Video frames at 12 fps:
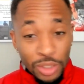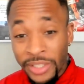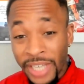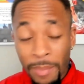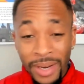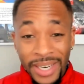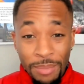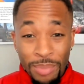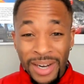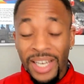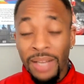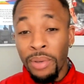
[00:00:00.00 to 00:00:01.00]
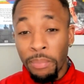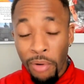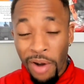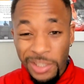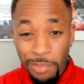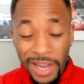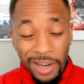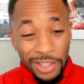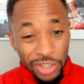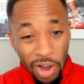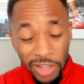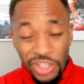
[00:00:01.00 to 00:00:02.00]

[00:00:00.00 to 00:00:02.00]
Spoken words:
I'm a two-time Olympic bronze medalist,